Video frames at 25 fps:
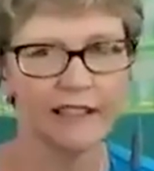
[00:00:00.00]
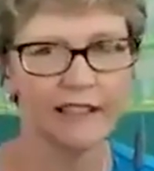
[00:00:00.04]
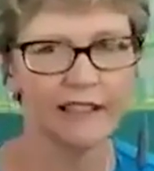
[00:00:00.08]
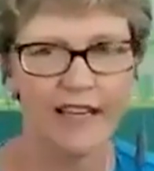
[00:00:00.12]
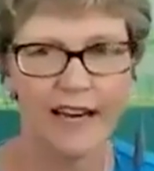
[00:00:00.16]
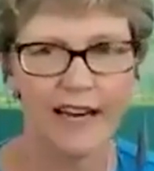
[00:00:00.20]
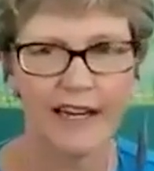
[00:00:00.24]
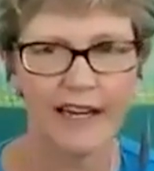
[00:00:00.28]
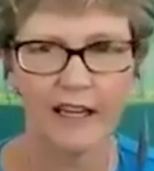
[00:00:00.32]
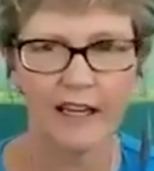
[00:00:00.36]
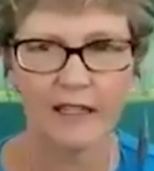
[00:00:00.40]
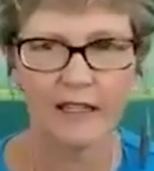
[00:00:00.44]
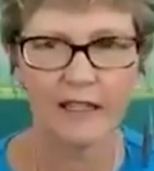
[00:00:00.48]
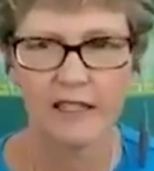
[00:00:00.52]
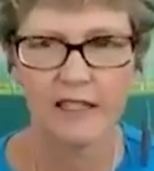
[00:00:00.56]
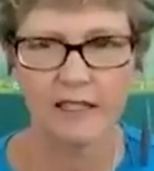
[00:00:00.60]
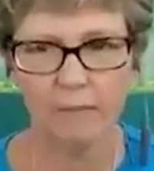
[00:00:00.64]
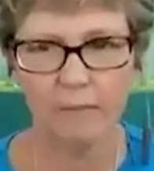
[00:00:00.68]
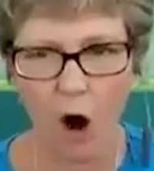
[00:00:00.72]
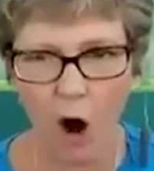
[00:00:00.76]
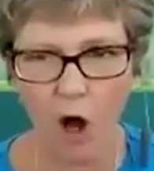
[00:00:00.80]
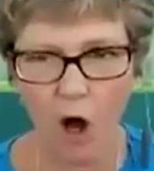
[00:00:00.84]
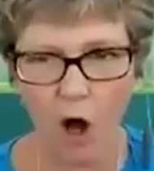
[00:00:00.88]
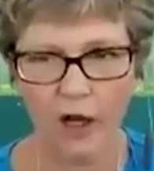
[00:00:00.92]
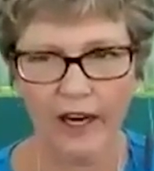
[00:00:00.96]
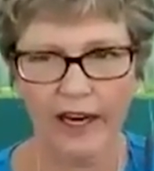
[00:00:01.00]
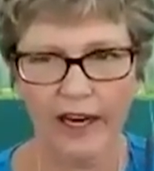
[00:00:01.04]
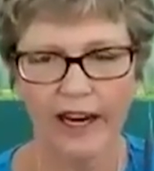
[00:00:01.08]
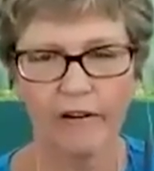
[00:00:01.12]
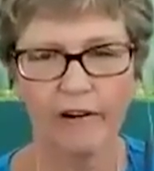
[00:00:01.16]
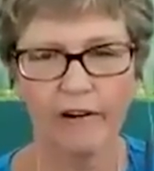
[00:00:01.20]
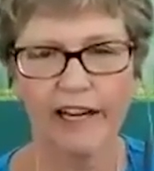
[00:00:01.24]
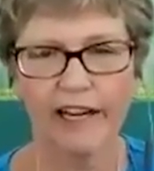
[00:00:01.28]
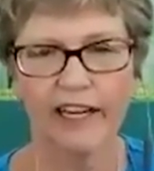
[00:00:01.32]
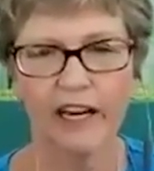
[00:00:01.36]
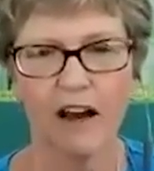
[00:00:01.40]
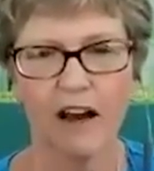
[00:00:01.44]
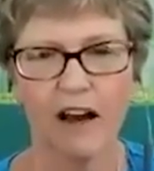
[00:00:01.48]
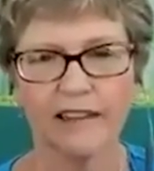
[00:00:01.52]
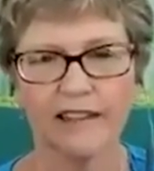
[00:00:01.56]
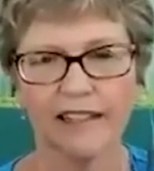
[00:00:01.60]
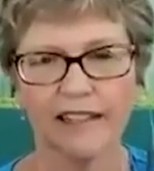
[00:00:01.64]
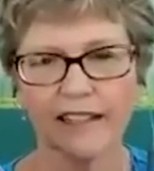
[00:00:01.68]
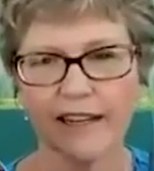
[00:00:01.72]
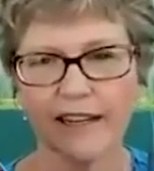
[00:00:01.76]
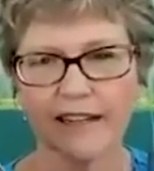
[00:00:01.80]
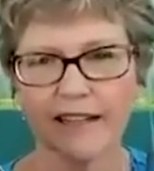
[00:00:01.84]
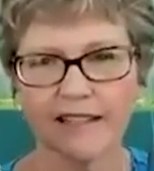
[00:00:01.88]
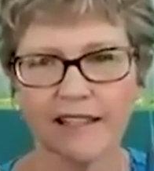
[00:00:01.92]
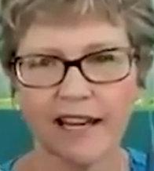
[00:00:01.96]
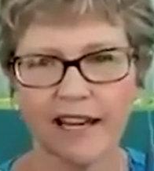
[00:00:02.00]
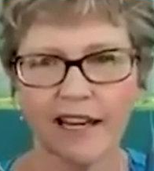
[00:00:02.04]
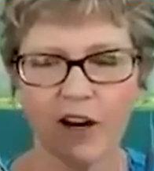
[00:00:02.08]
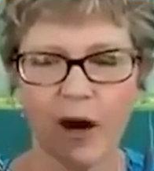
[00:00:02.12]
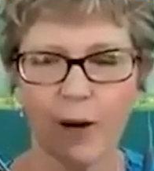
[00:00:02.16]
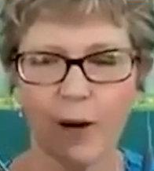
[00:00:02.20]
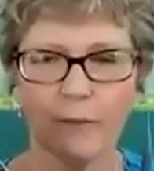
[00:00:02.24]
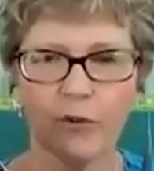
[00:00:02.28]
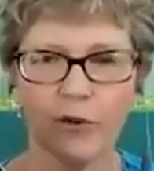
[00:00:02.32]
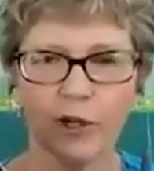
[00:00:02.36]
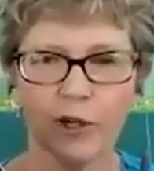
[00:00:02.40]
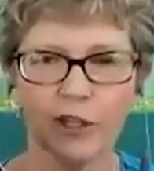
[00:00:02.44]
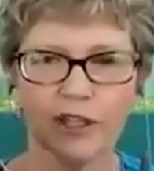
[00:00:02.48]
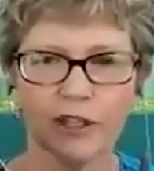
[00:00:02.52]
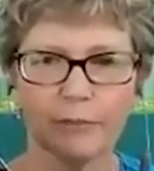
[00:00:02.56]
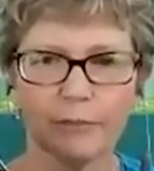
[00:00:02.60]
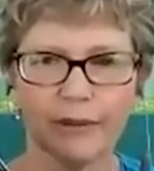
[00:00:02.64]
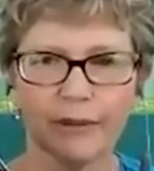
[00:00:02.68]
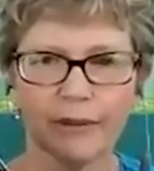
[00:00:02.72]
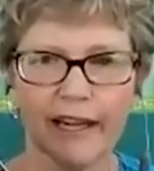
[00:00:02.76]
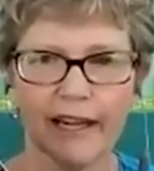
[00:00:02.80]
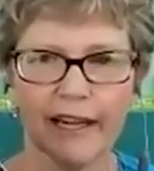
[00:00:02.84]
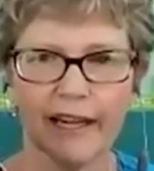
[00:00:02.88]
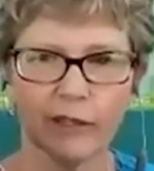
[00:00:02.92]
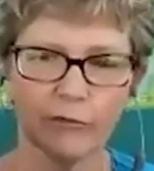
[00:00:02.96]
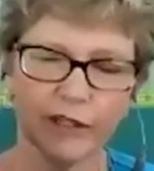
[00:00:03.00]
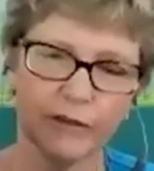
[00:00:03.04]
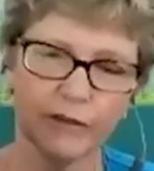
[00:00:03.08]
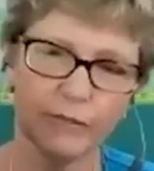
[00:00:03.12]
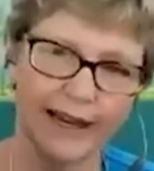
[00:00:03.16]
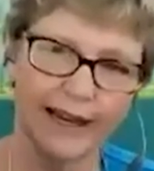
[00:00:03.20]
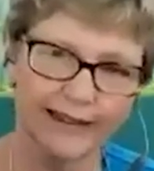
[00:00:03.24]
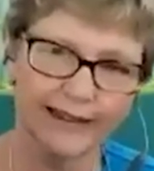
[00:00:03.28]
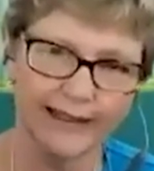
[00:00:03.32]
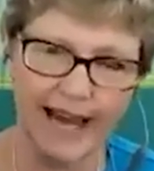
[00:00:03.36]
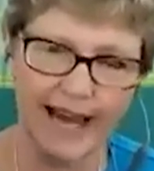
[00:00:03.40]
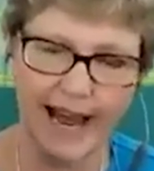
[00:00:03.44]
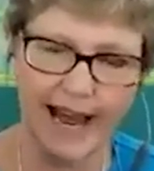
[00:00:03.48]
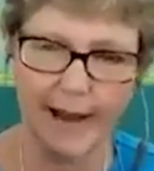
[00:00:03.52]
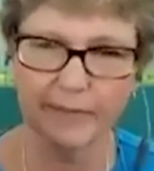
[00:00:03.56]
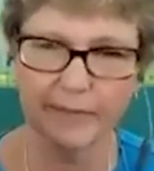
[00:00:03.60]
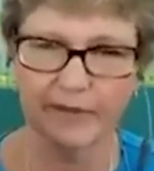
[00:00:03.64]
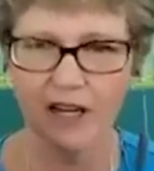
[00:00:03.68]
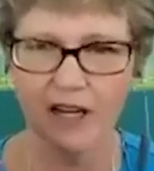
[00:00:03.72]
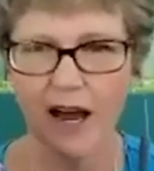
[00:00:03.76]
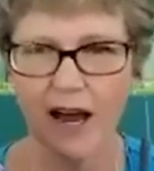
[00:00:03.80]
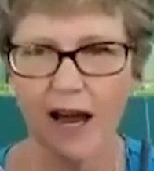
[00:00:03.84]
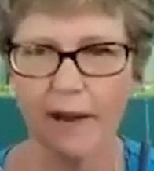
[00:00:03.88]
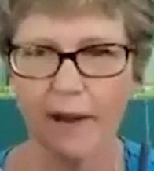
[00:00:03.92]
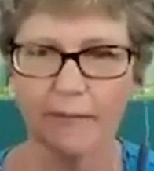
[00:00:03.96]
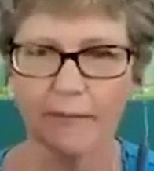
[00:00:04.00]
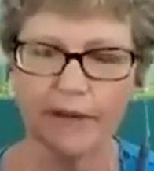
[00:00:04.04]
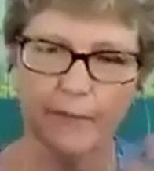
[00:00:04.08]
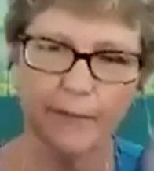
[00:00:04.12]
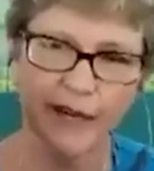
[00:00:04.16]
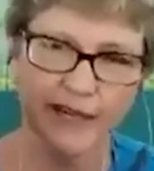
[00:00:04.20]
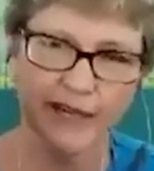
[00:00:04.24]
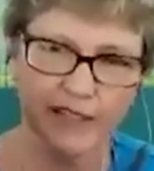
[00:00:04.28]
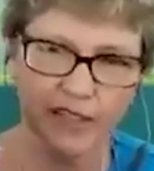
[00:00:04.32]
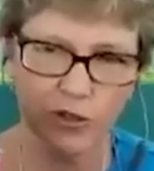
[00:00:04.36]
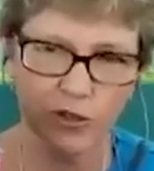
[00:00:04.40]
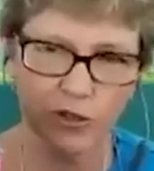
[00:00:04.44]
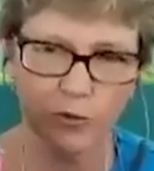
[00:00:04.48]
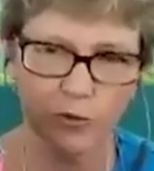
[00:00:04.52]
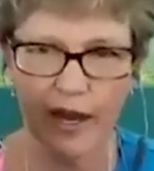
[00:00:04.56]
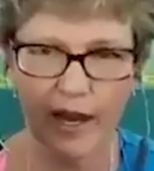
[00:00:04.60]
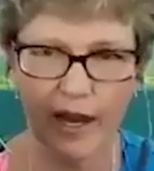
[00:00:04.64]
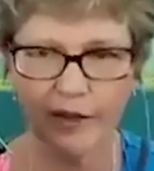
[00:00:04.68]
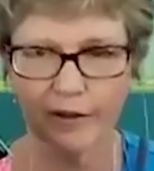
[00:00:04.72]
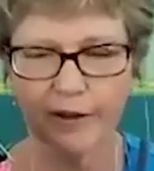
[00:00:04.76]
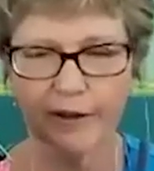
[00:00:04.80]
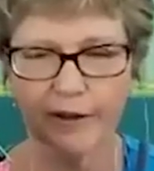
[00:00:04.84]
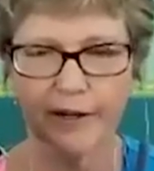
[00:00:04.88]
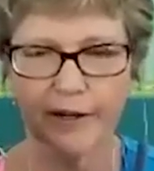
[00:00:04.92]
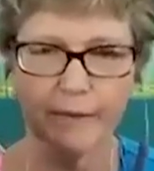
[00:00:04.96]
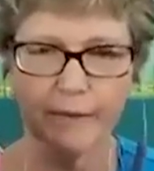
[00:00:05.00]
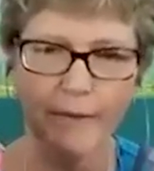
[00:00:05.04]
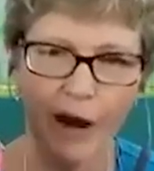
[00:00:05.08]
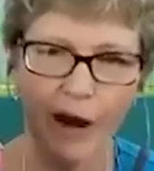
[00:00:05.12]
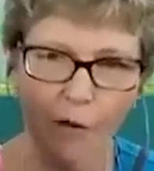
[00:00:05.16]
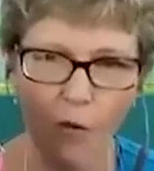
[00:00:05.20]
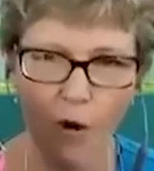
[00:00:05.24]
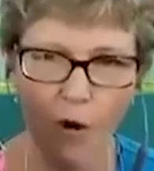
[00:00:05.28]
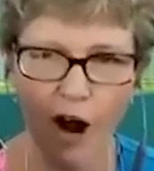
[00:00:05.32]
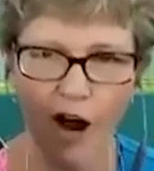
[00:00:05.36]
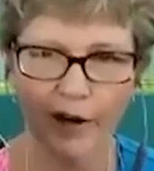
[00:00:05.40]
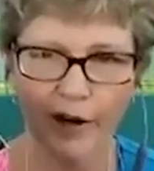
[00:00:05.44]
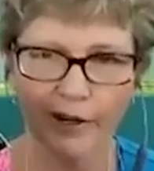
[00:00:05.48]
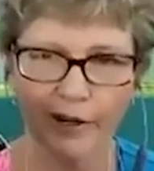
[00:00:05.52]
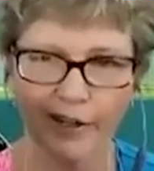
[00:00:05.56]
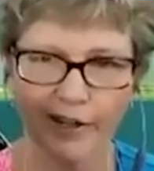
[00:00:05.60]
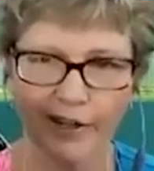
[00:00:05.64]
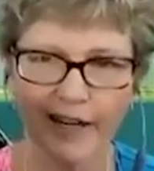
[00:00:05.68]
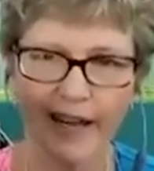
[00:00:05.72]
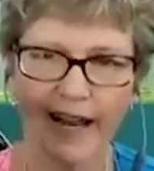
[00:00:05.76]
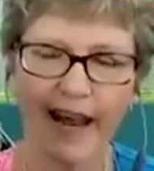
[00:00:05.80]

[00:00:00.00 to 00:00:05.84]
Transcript: take take a small carry on that I take on board the plane with my laptop and my sweater and my water.